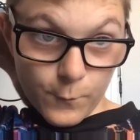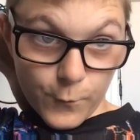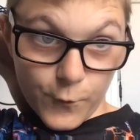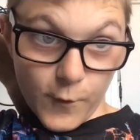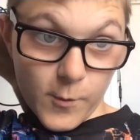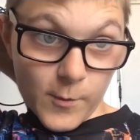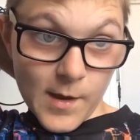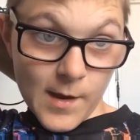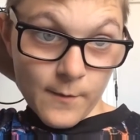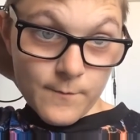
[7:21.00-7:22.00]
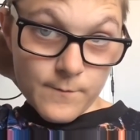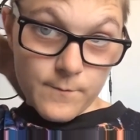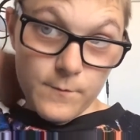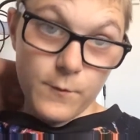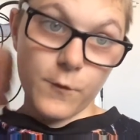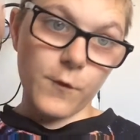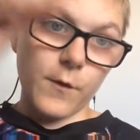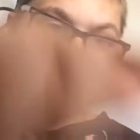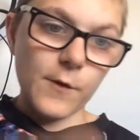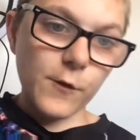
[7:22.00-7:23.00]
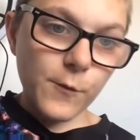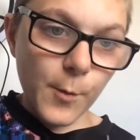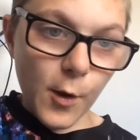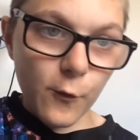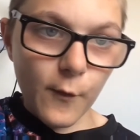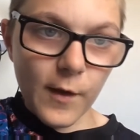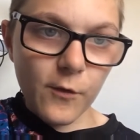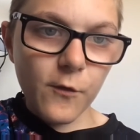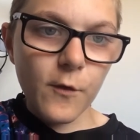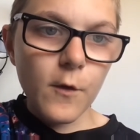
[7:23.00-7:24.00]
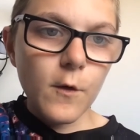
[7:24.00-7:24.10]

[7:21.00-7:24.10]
So Spurs fans,